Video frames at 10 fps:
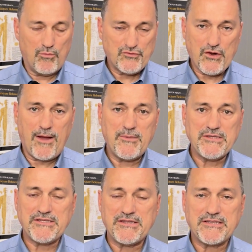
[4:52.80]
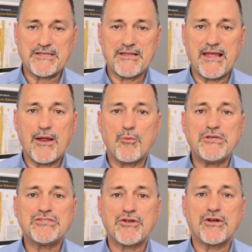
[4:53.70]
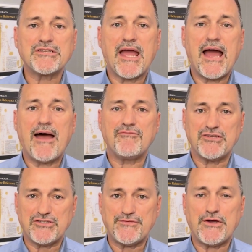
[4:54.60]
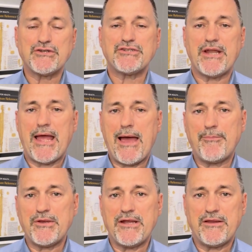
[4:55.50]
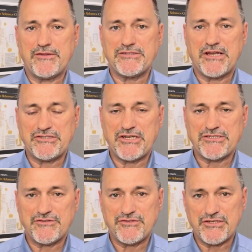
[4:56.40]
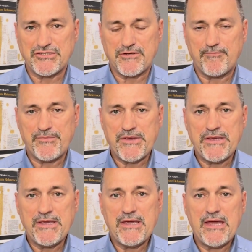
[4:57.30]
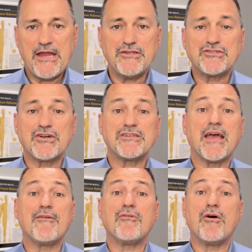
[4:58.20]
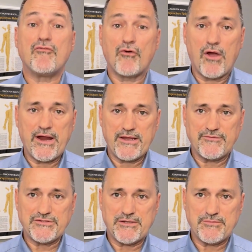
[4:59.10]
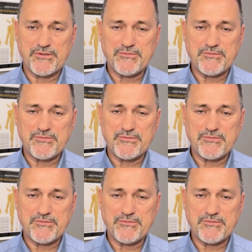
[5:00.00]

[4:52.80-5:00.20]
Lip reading: traumas and things like that, we start to have dysfunction happening in this digestive system. And you start to have a variety of symptoms.